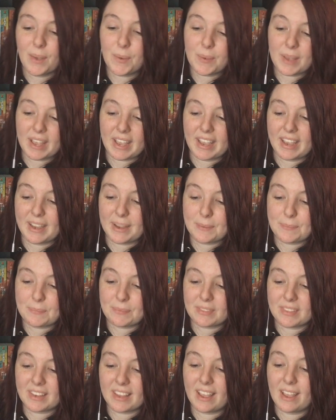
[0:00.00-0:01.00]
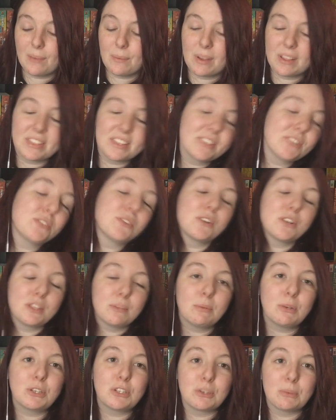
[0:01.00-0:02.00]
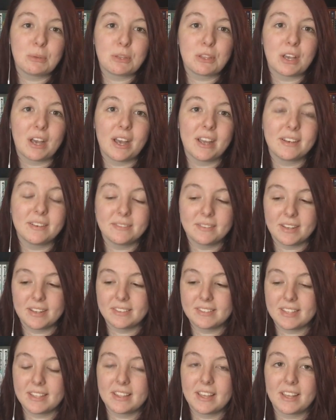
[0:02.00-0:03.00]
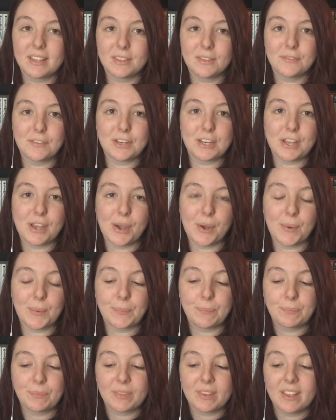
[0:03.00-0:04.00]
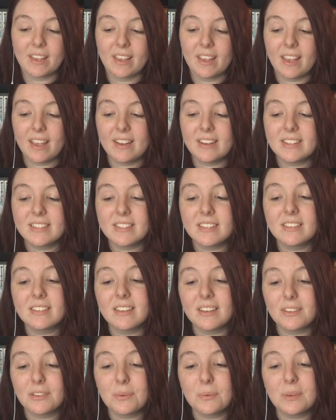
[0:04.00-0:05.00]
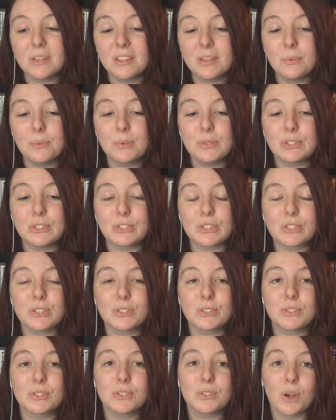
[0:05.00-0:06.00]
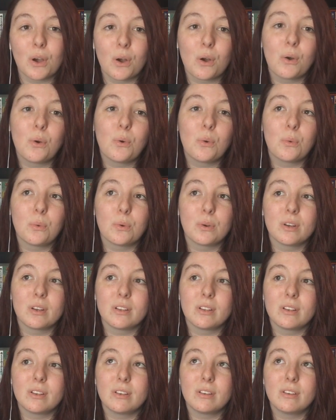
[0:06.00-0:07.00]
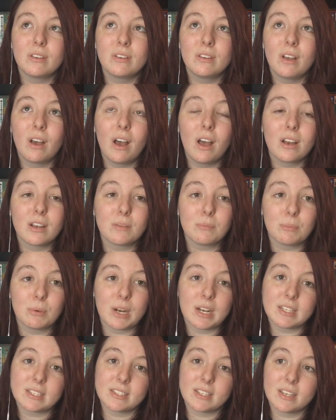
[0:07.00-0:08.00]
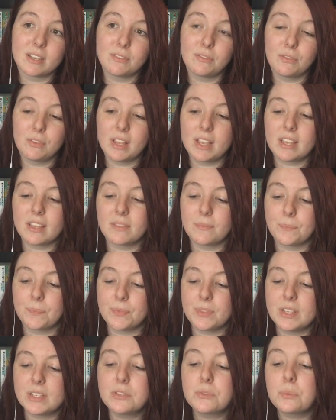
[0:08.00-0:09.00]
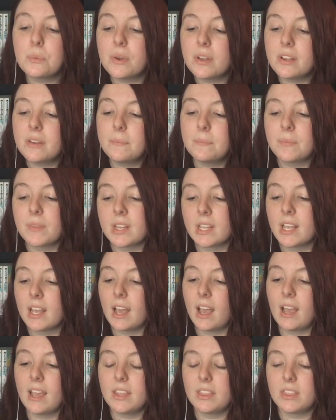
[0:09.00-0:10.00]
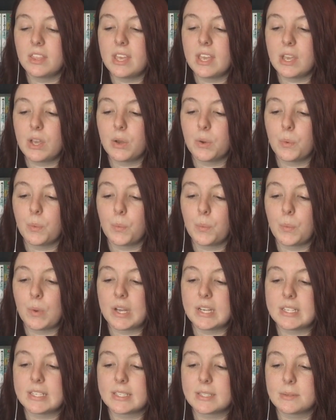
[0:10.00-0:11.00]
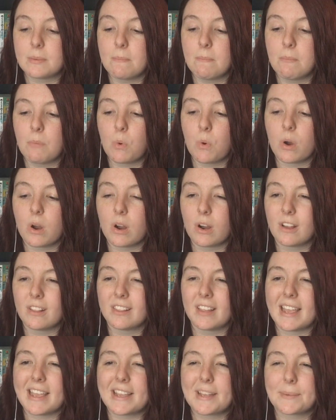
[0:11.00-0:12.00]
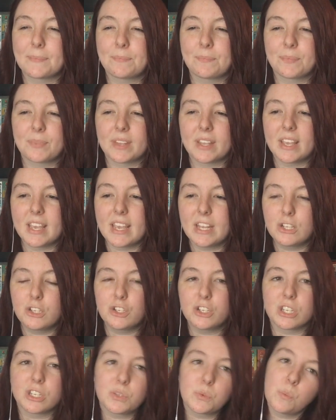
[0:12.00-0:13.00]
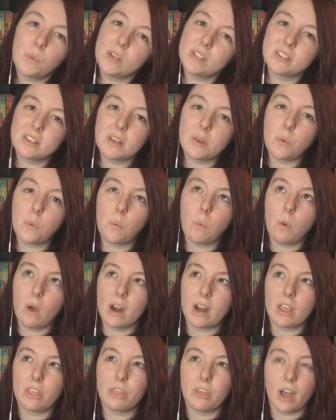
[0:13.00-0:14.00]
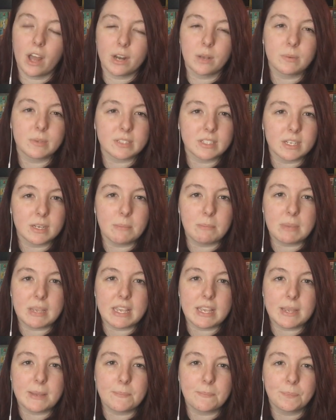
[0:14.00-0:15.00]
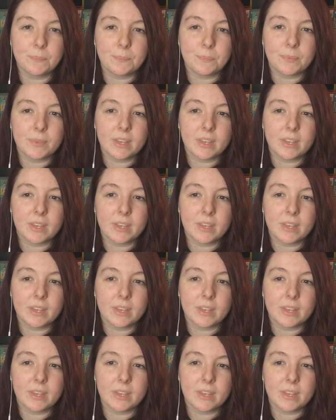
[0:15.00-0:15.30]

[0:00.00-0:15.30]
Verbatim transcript: Okay, I read this during the booktubeathon. I said that in the video. And it's another one that was just so not impressive. Like this one, I think was more like it just wasn't what I thought it was going to be